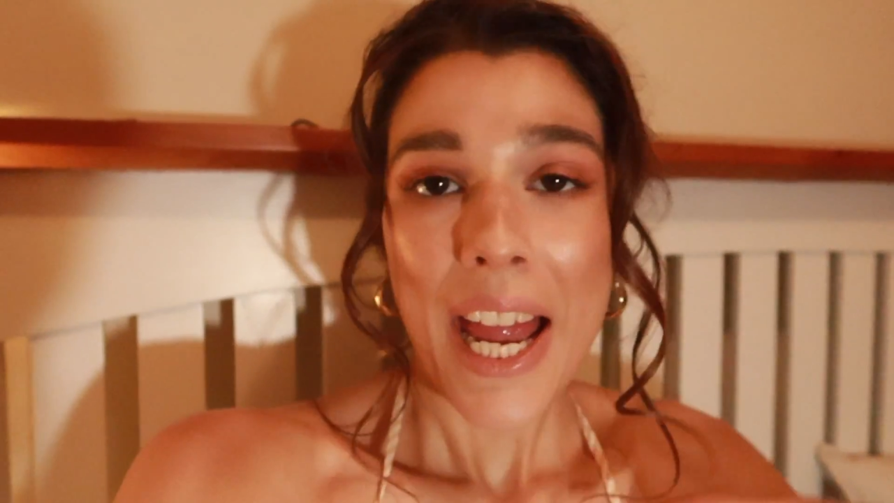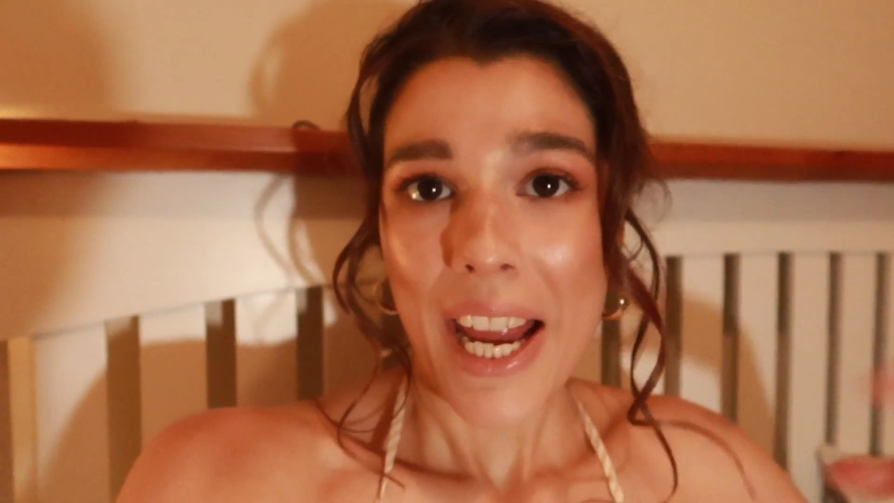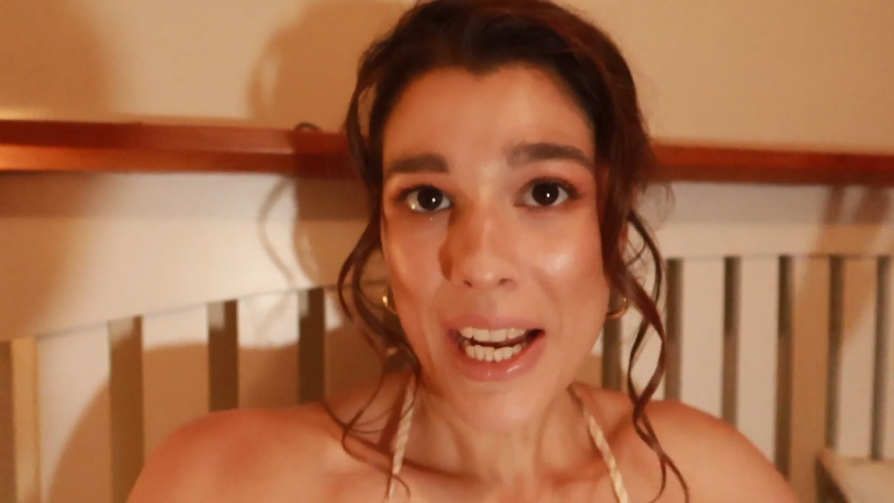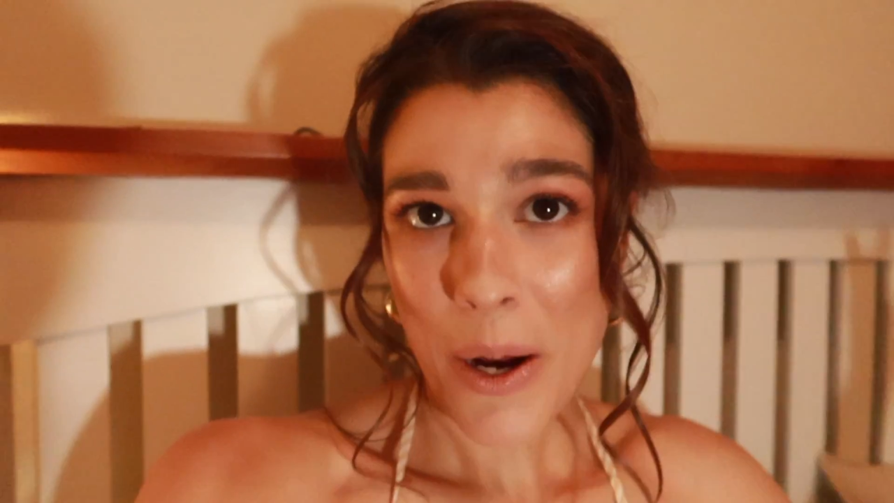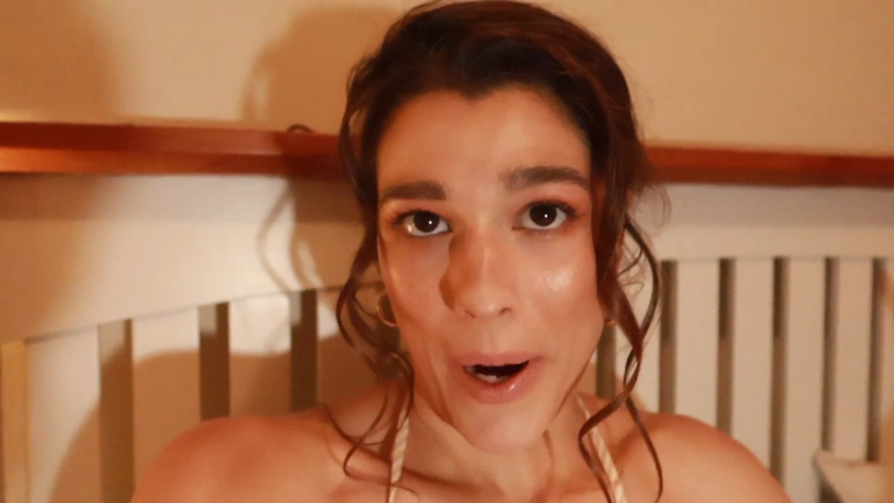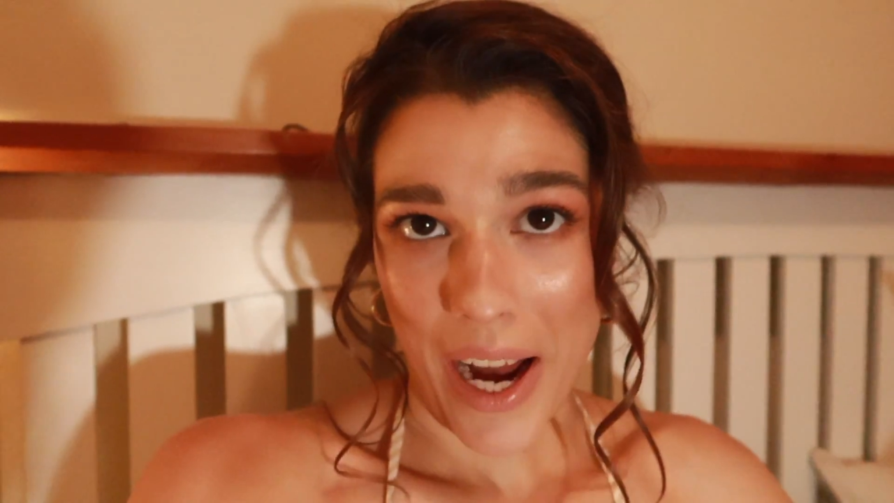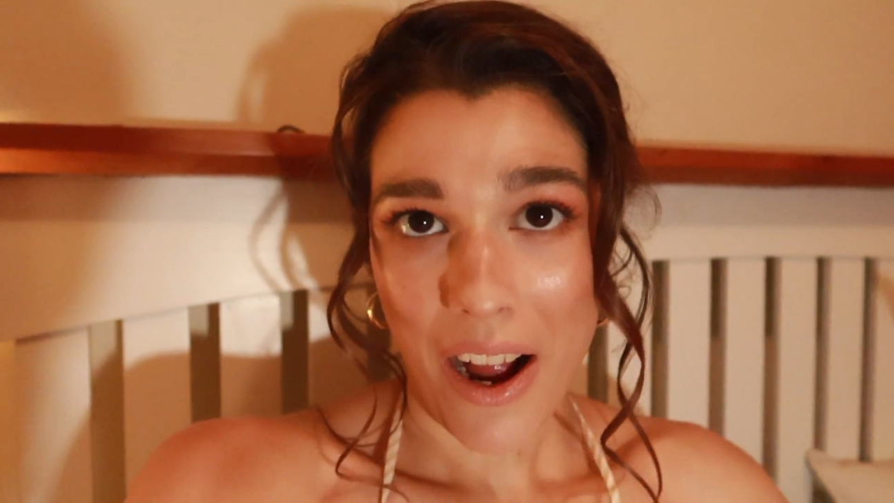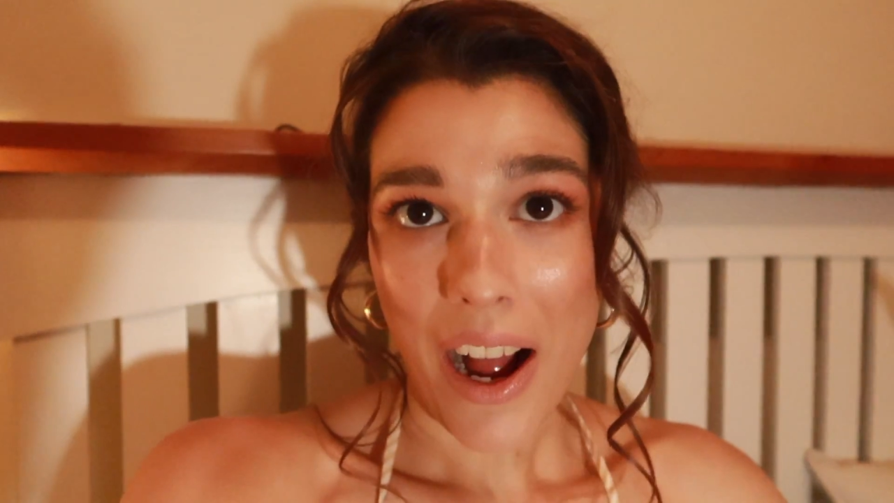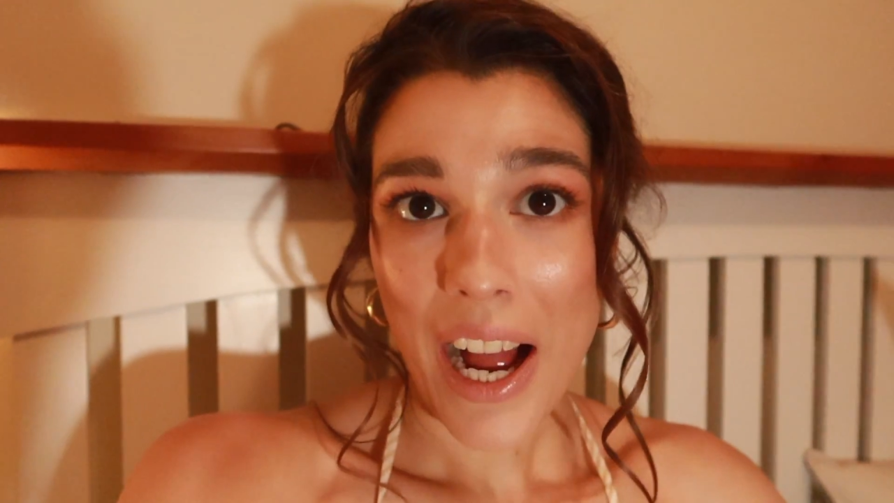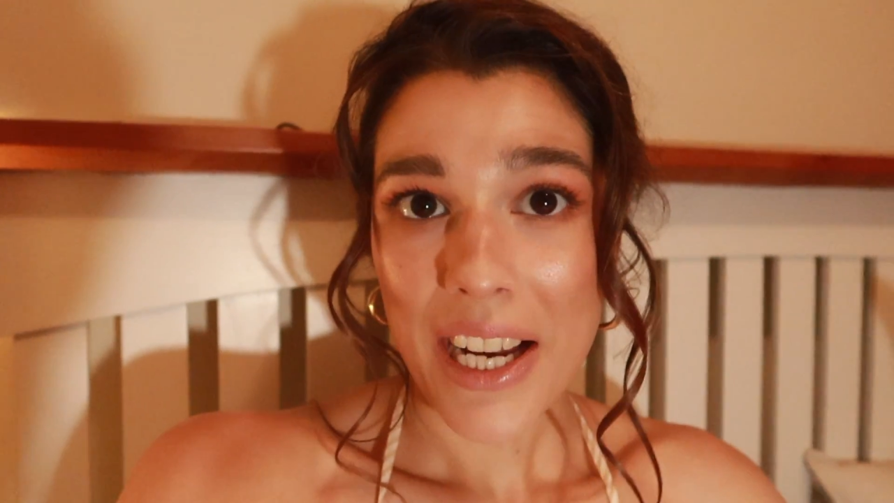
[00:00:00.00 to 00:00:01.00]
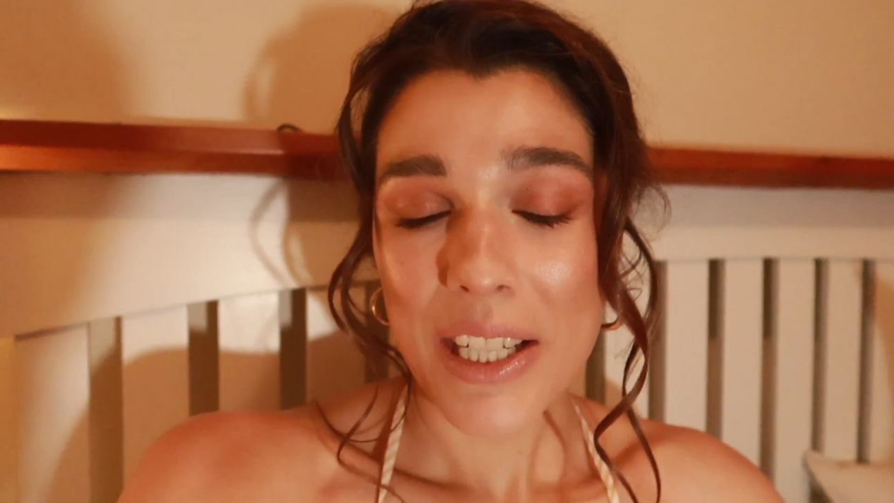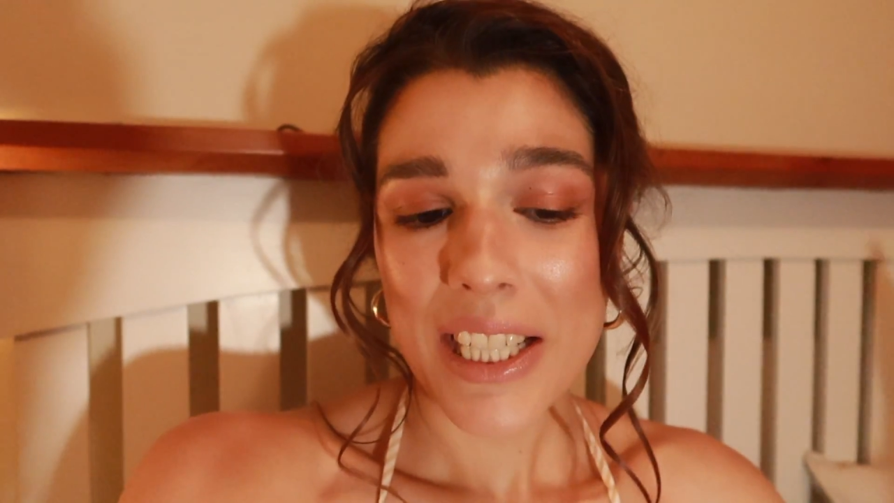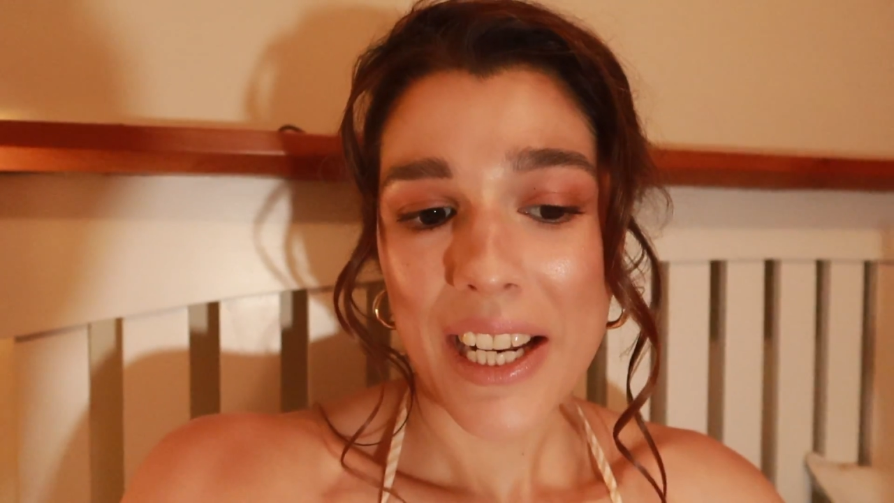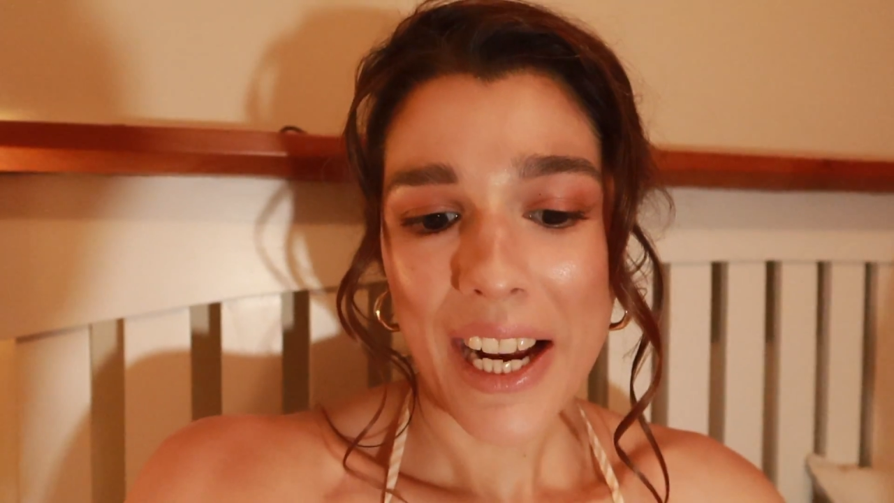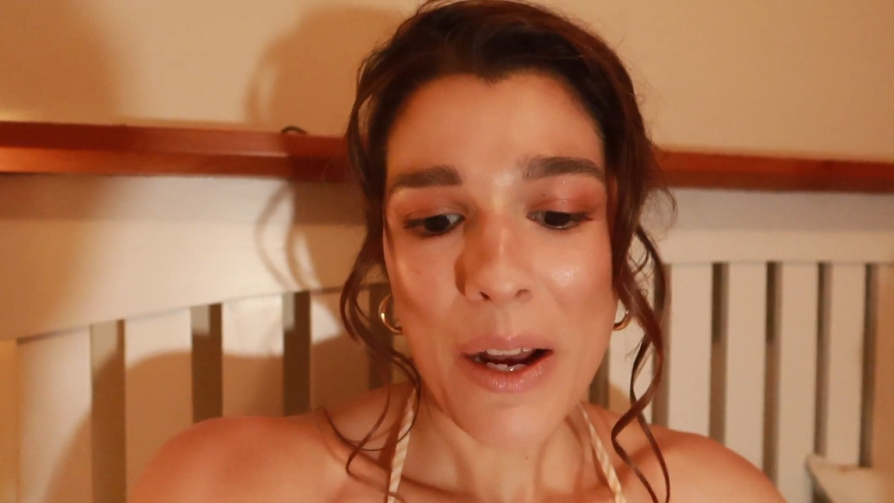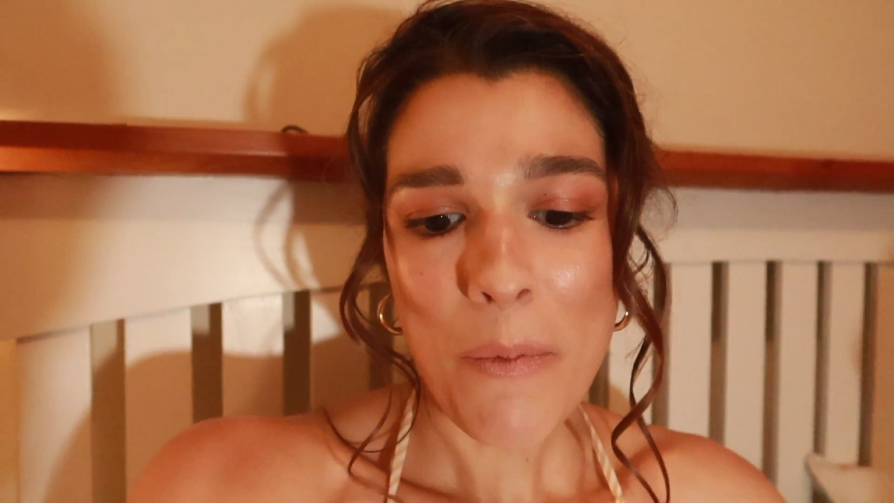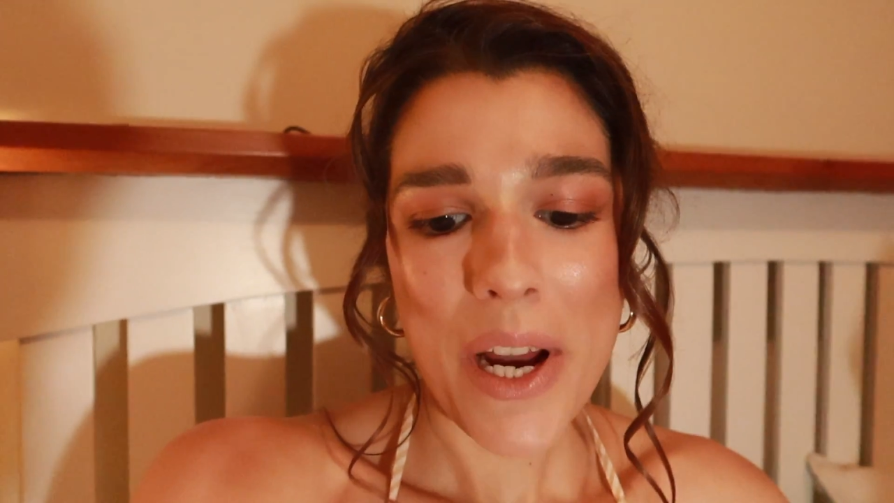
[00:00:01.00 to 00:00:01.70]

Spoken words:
Anyway, today